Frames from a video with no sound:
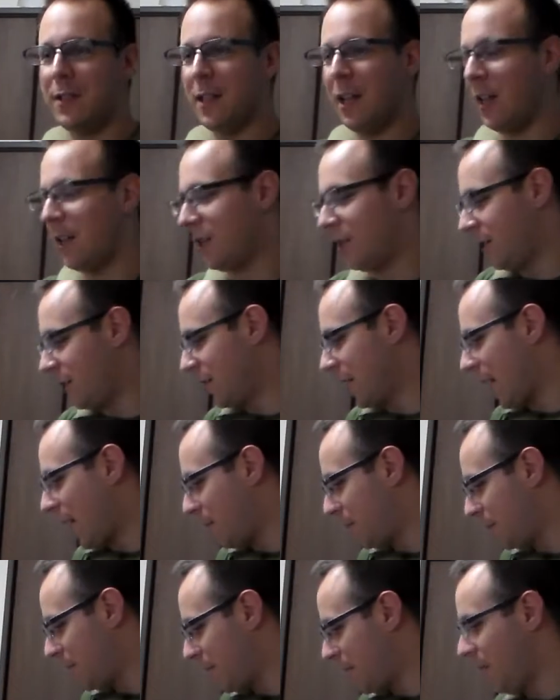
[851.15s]
intelligence
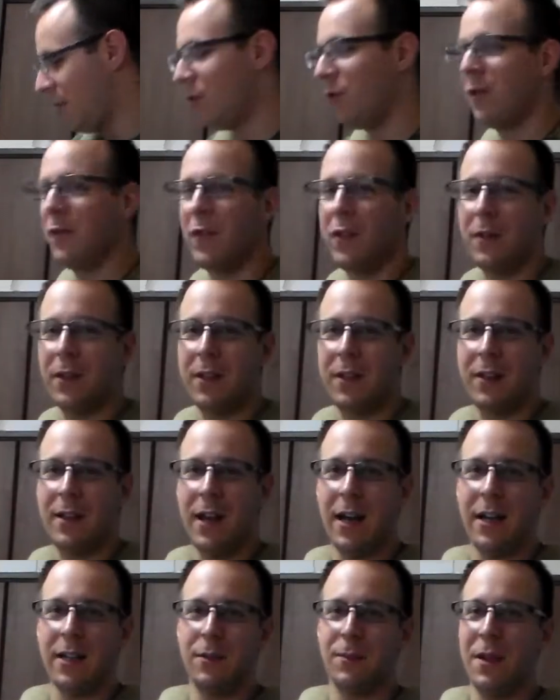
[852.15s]
gaps that you
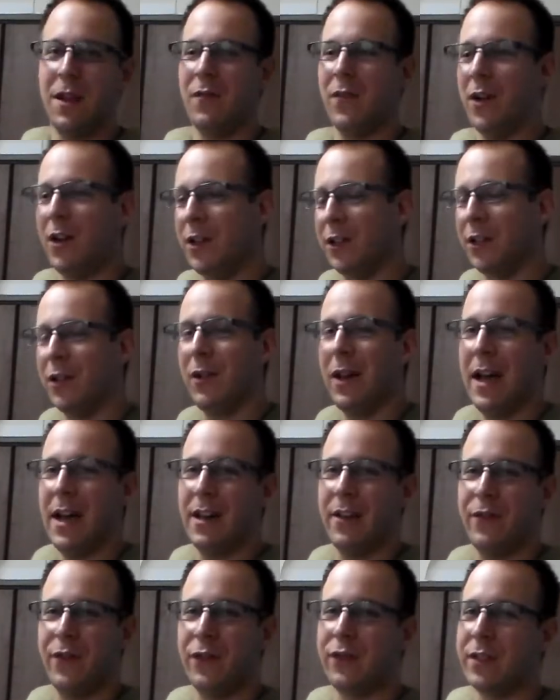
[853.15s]
guys may have also
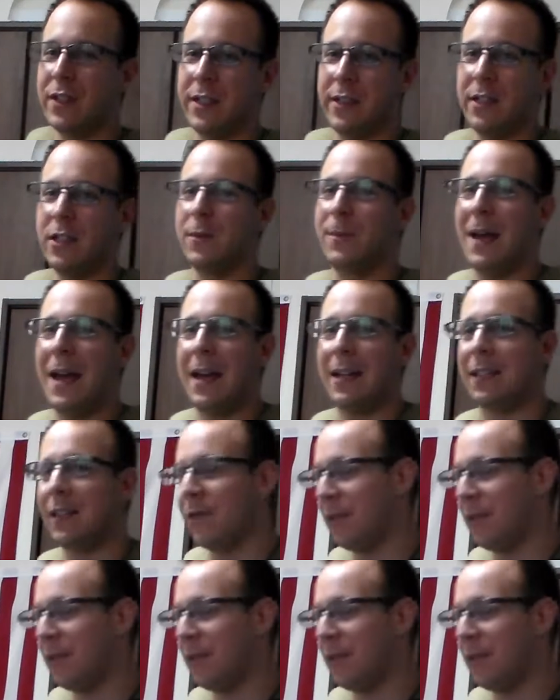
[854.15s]
had if you've seen these packs.